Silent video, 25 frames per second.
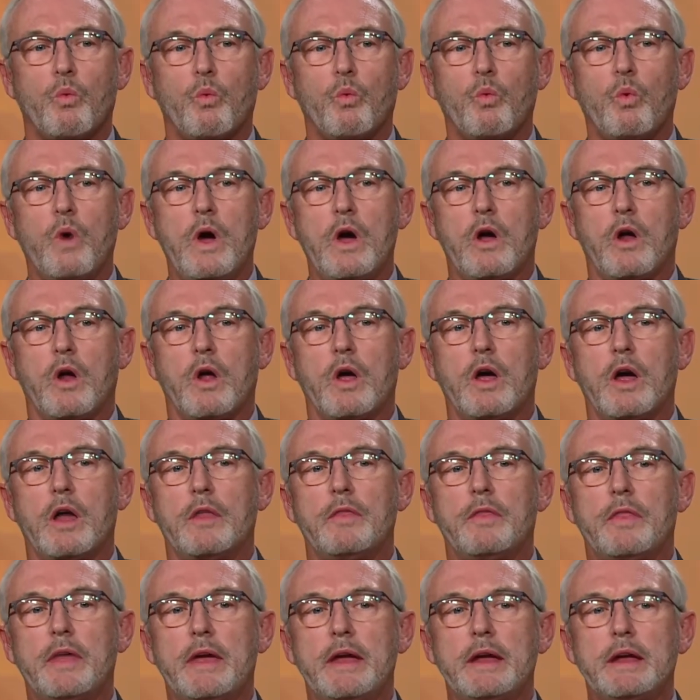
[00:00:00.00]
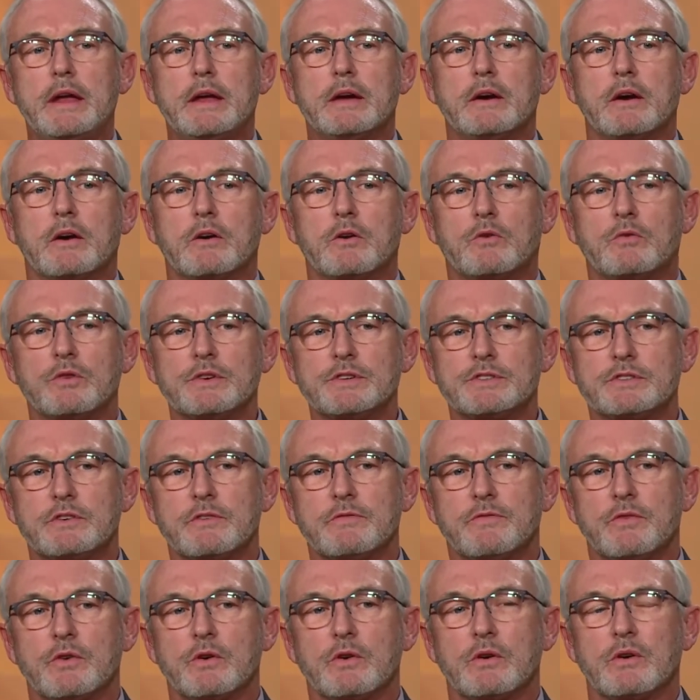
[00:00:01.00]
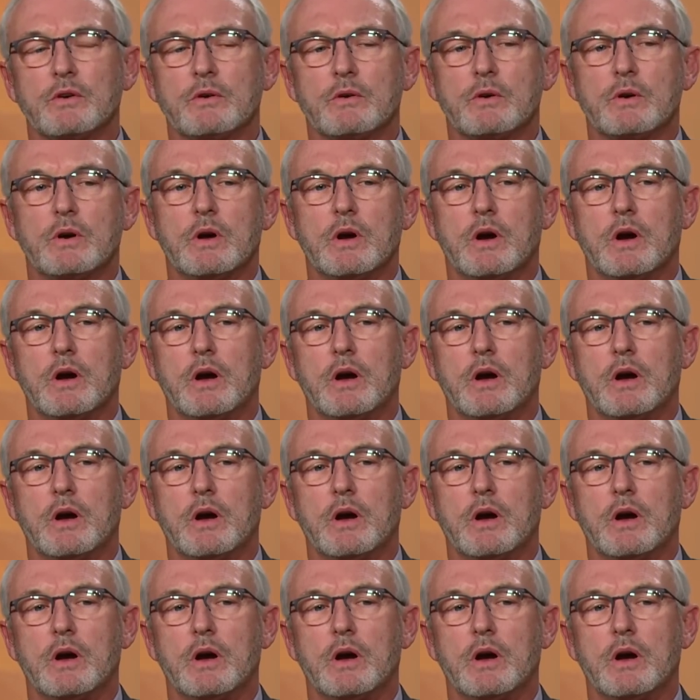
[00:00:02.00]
Well, Christopher,